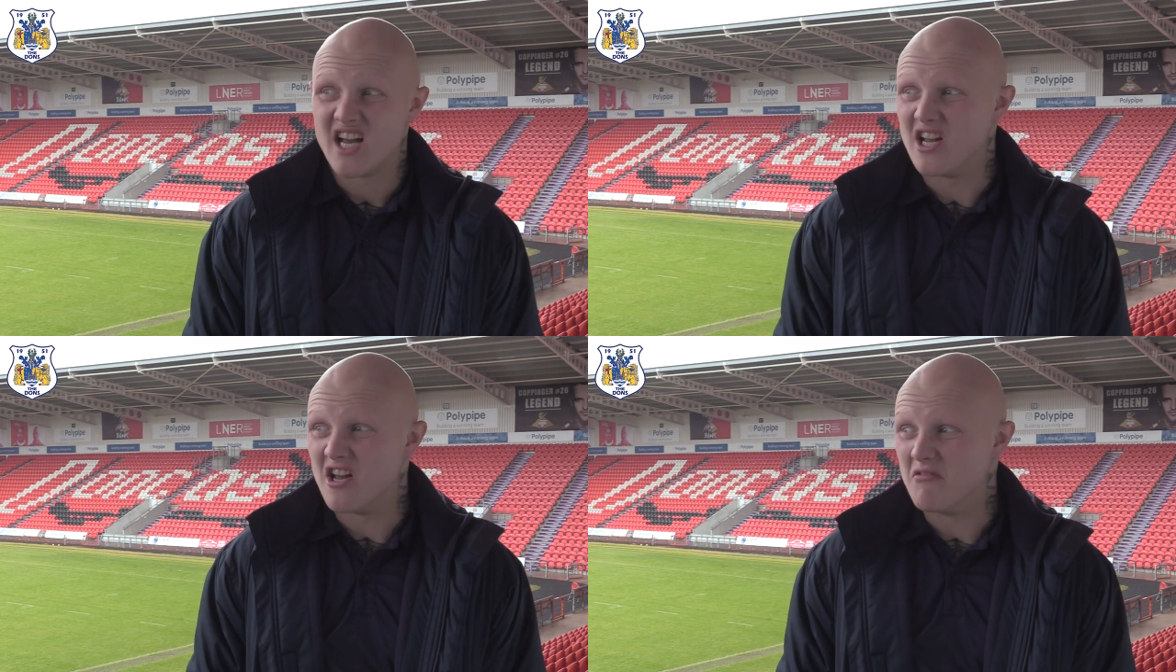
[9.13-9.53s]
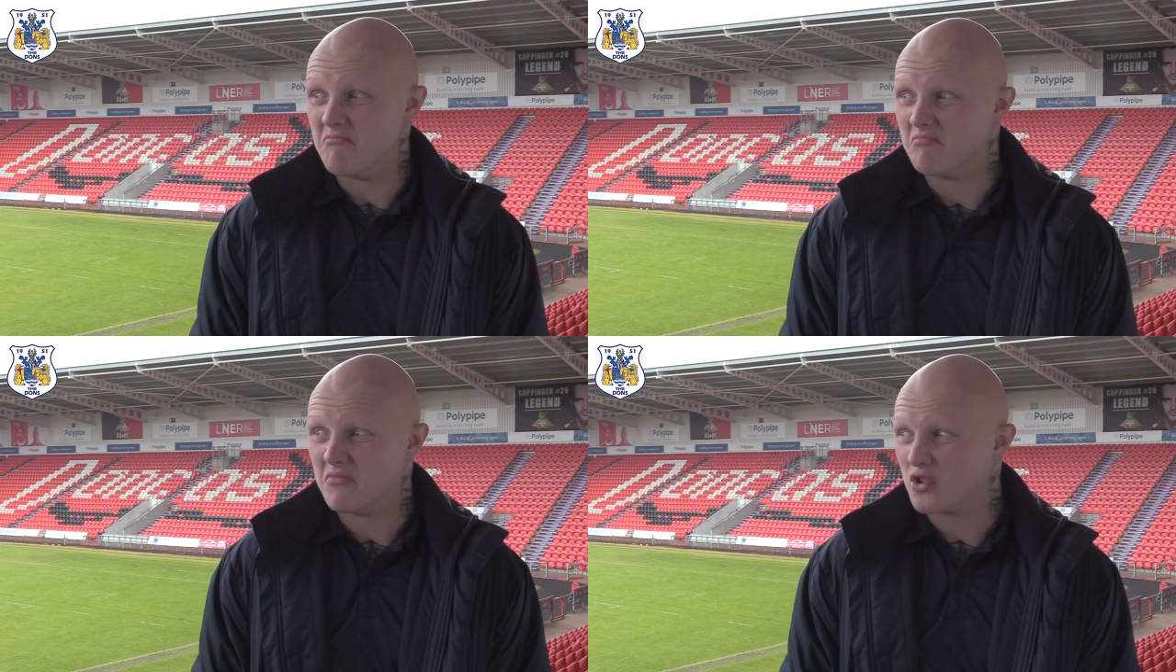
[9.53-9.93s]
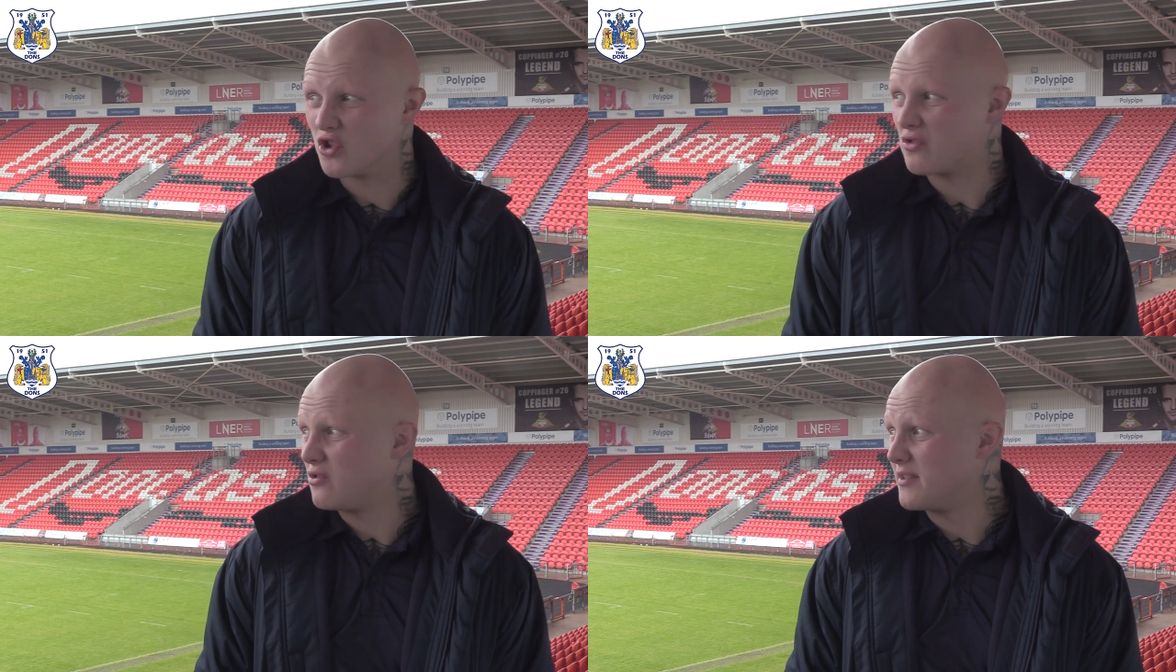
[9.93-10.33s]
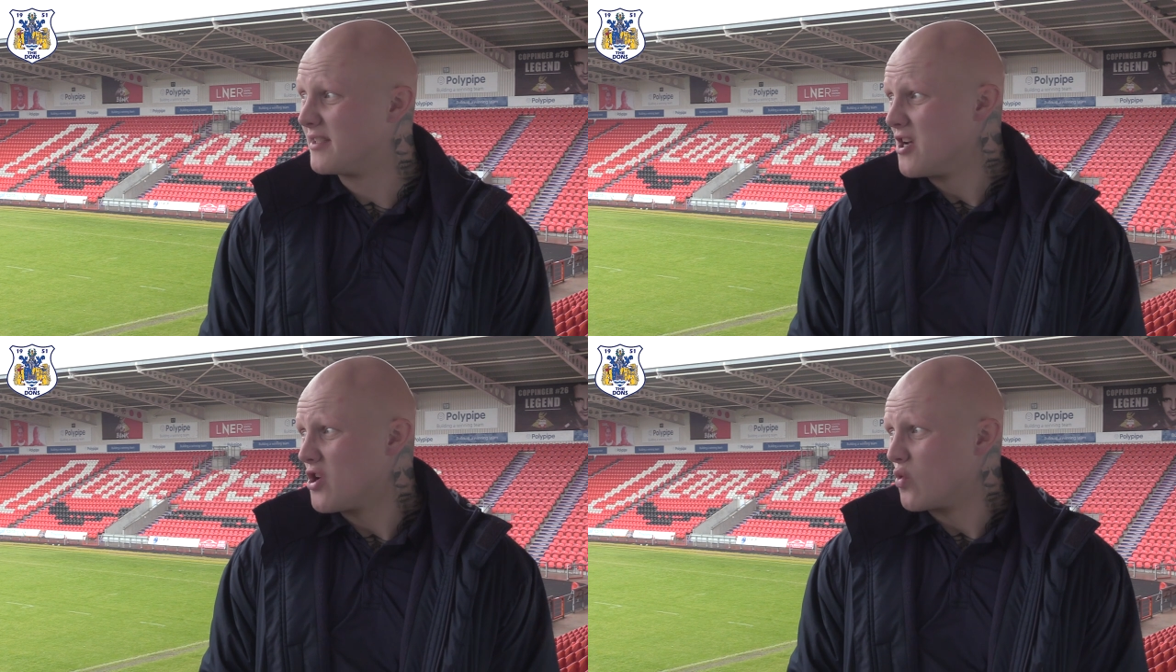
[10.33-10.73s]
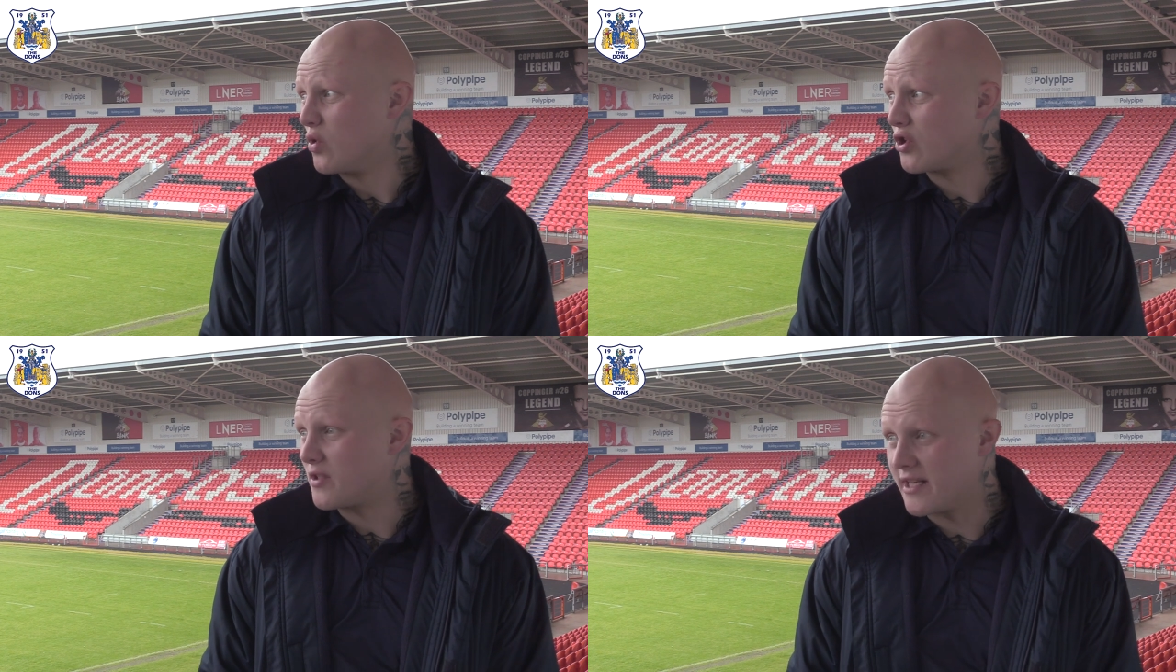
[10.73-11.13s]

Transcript: um, and just we just